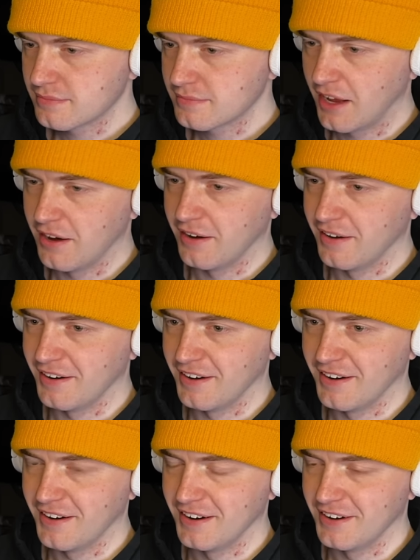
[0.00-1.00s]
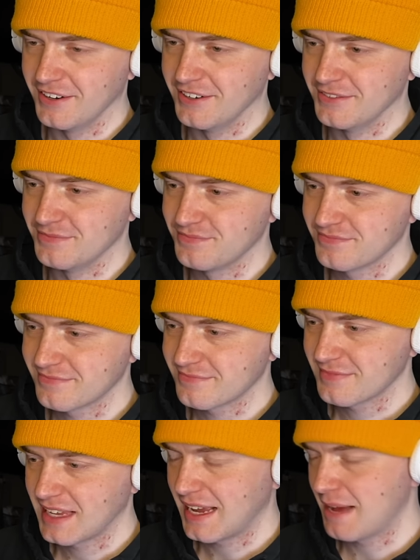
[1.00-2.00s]
Aww.
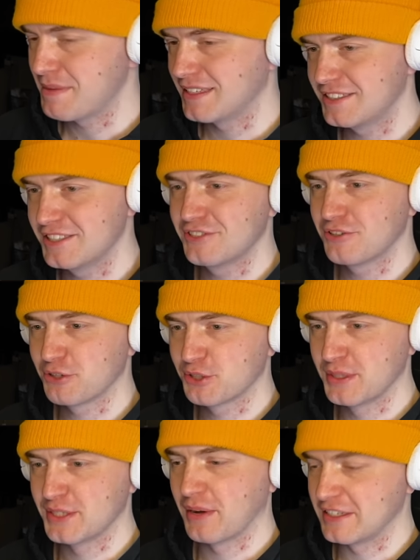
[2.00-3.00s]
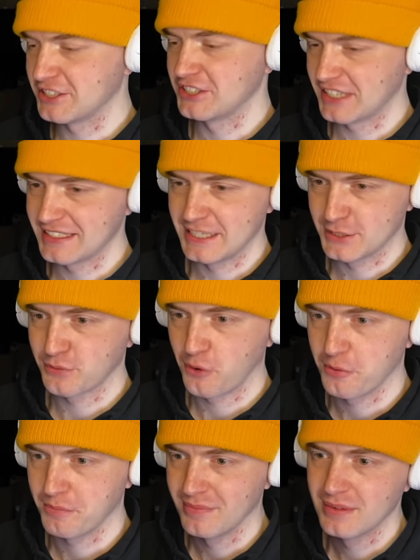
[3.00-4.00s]
I mean, she's so sweet when she's in this
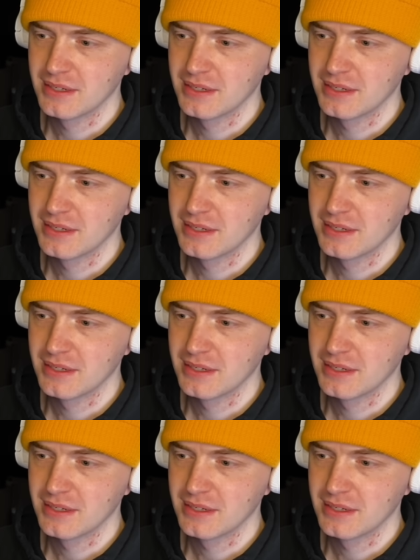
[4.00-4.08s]
form.